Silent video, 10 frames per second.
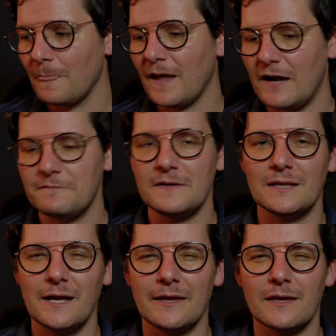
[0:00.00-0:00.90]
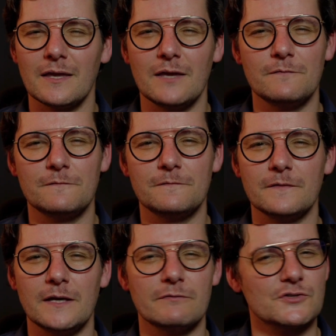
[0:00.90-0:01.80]
I feel like
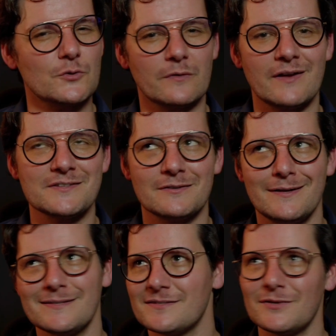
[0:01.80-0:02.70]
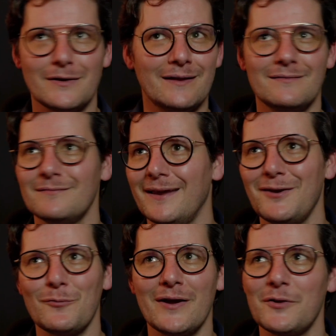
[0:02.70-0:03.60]
if a supervisor is, in
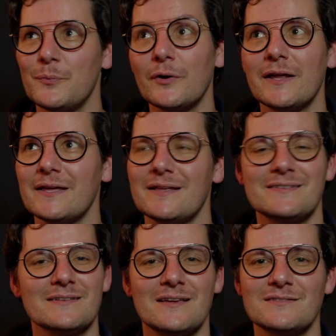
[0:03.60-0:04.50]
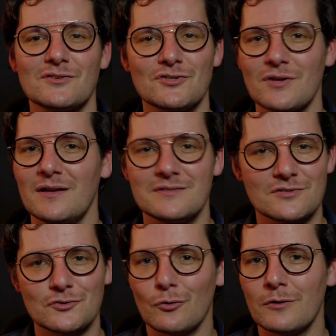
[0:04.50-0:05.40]
a way to put it, is a
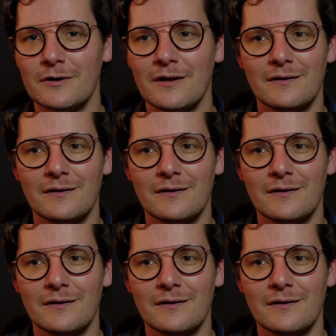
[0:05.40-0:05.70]
sword,